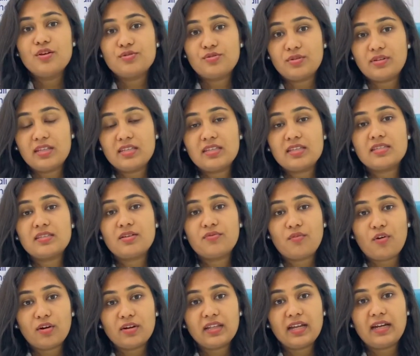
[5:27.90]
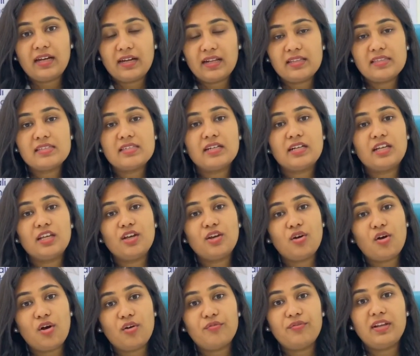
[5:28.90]
So this is what the intensity
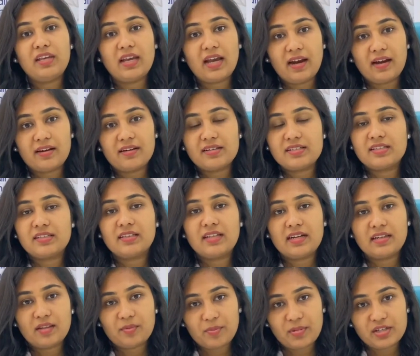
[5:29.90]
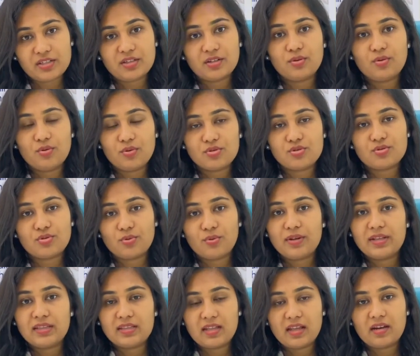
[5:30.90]
of dehydration that the patient goes through
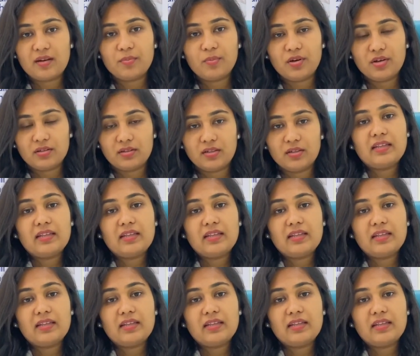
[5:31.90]
in that burn.